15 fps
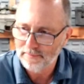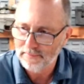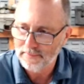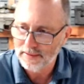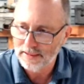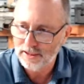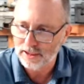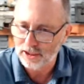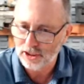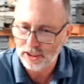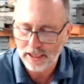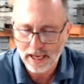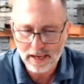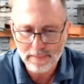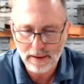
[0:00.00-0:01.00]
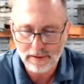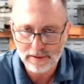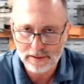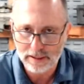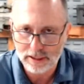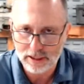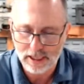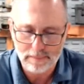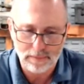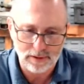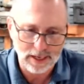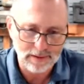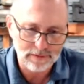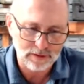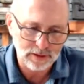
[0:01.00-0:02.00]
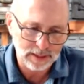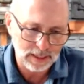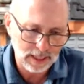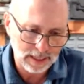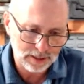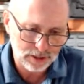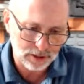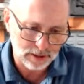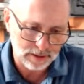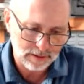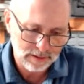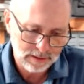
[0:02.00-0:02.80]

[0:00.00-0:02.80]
is that she came out in December after the election.